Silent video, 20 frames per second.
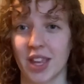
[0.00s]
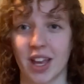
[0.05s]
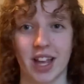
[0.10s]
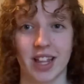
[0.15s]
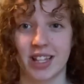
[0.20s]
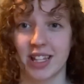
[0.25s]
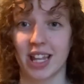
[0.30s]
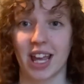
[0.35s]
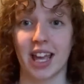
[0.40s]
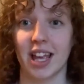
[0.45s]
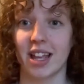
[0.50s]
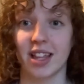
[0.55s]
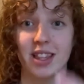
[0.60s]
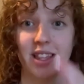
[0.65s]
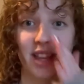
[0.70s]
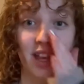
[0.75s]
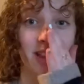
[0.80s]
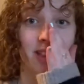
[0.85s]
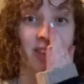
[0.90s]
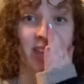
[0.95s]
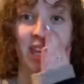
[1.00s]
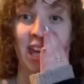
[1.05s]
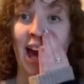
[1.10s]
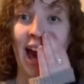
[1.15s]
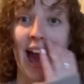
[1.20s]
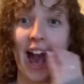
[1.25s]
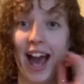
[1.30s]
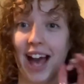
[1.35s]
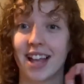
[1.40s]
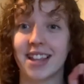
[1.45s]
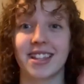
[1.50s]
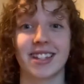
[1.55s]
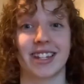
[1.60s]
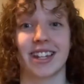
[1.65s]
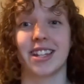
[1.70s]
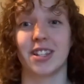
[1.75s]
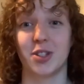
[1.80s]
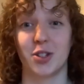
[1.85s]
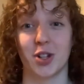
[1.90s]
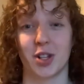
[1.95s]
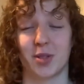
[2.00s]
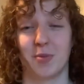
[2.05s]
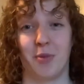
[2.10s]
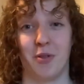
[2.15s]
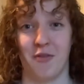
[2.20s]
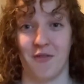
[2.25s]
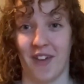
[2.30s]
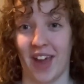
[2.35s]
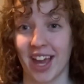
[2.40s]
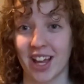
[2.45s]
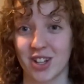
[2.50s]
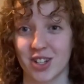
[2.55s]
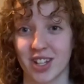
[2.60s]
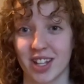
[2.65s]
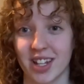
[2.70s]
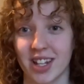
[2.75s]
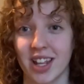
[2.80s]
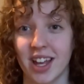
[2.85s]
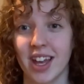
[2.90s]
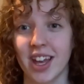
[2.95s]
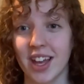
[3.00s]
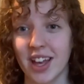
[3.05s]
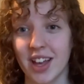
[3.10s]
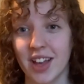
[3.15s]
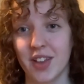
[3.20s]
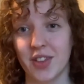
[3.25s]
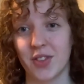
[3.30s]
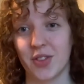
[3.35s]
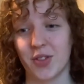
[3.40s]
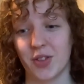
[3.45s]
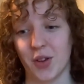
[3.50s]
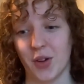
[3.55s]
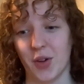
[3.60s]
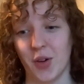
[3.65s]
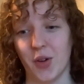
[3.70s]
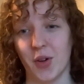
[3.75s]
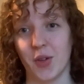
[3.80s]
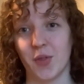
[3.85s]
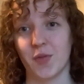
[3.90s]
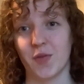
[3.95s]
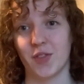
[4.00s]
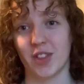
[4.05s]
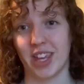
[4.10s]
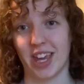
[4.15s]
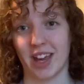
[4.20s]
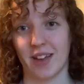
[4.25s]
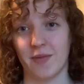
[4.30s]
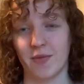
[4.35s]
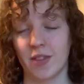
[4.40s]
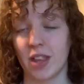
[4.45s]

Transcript: and the cast is just perfection. So yeah.